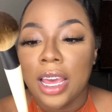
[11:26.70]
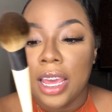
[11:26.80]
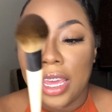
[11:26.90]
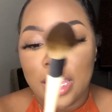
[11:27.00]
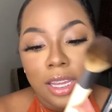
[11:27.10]

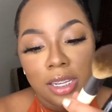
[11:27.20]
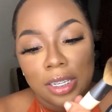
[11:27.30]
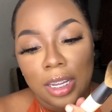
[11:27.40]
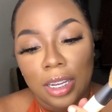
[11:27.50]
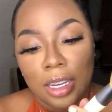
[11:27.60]
is
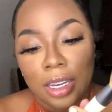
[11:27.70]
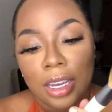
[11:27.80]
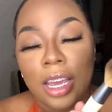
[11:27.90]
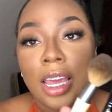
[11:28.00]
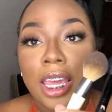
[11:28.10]
the
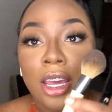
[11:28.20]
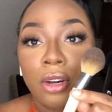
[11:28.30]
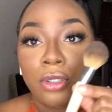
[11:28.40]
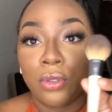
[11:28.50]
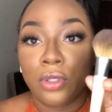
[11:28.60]
Eco
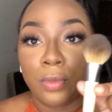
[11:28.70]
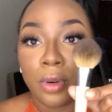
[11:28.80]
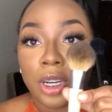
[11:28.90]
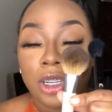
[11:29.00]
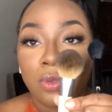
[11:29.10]
Tools
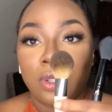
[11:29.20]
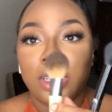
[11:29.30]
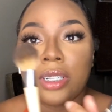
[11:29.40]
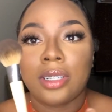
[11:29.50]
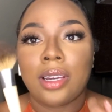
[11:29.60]
brush, which
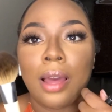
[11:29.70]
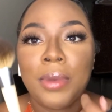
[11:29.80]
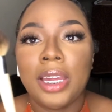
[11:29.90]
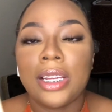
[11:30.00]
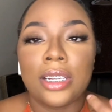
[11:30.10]
is, I
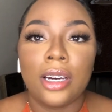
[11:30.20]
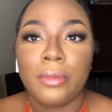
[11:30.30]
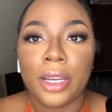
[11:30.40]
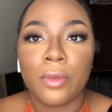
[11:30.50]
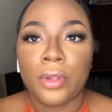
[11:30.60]
mean, it's up
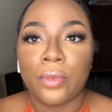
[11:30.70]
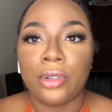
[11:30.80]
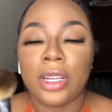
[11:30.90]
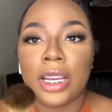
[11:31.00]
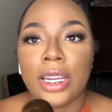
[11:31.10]
there with Real
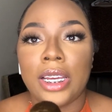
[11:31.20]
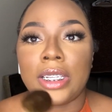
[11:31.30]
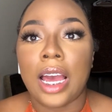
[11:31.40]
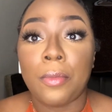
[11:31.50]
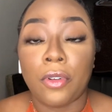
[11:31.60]
Techniques.
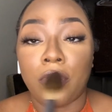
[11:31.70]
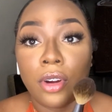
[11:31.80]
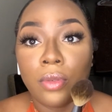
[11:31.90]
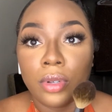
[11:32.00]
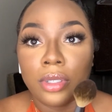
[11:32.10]
I prefer
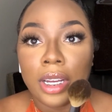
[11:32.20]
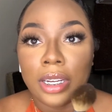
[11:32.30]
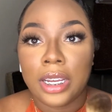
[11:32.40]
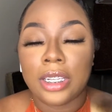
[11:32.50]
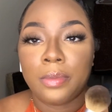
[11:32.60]
Real
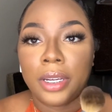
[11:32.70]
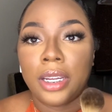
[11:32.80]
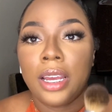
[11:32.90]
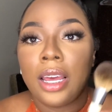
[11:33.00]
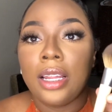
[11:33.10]
Techniques, but
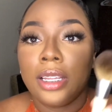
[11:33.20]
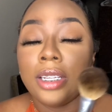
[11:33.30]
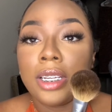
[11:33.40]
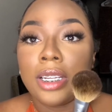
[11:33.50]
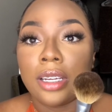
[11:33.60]
this
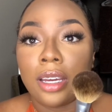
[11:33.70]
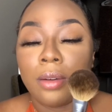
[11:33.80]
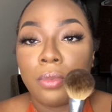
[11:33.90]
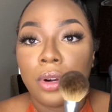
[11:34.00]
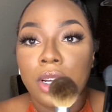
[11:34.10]
is a good
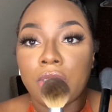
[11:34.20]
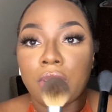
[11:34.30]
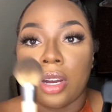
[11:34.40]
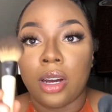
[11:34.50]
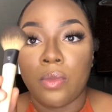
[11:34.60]
brush.
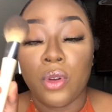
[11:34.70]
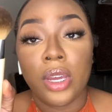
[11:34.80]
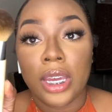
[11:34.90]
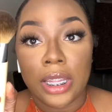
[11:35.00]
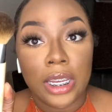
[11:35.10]
You can
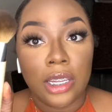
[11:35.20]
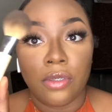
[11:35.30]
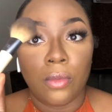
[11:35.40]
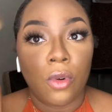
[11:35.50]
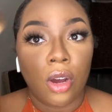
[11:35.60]
get these
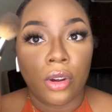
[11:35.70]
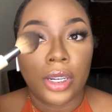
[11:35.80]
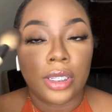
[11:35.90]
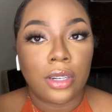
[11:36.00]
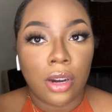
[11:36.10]
from
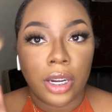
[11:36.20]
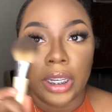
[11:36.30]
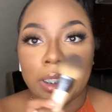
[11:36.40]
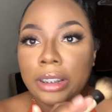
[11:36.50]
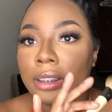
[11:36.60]
Walgreens, Target,